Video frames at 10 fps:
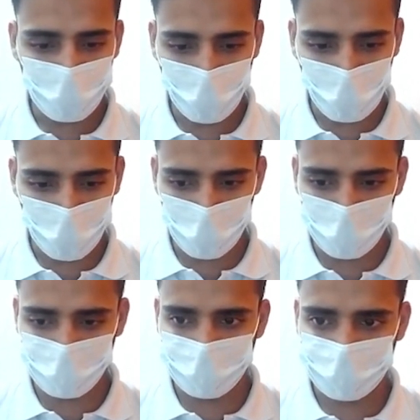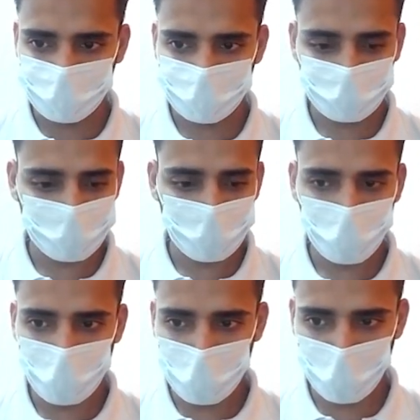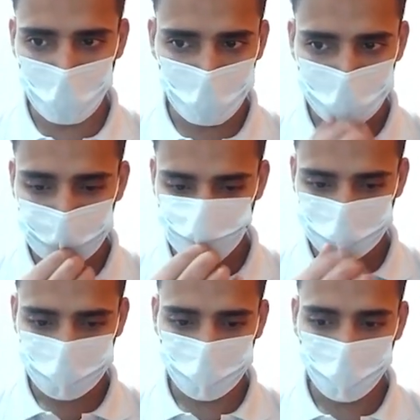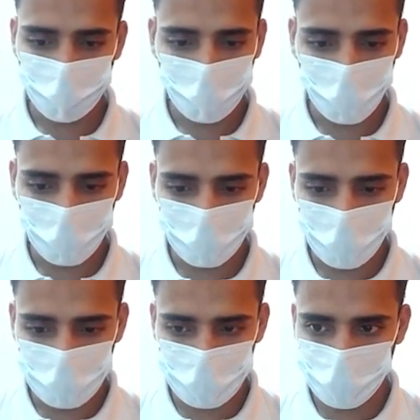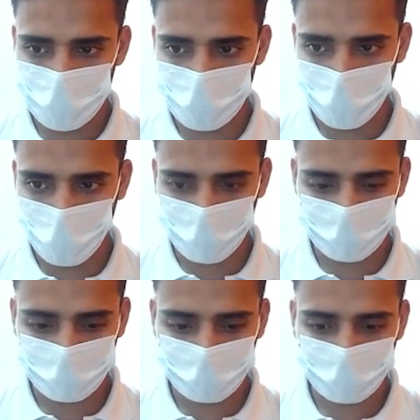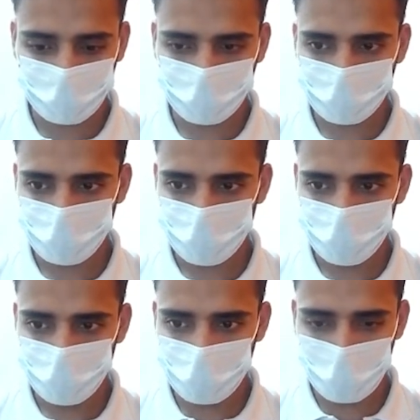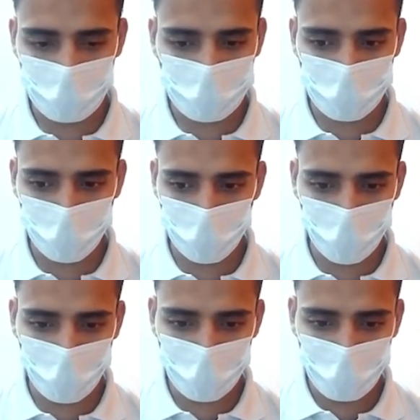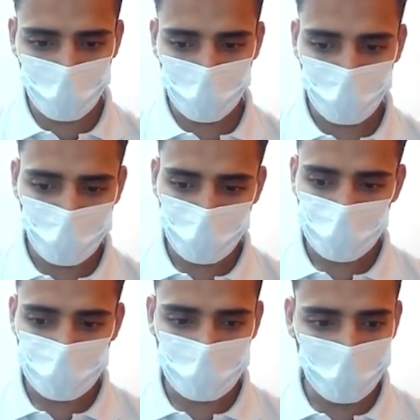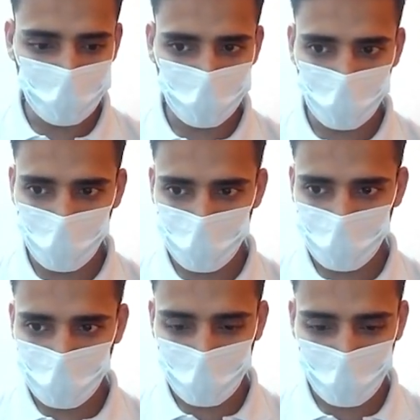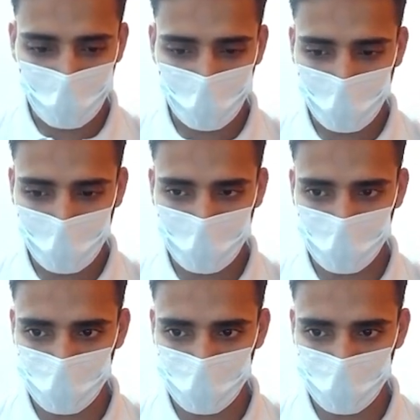L1. Okay, and we can do the same list node C2 for L2.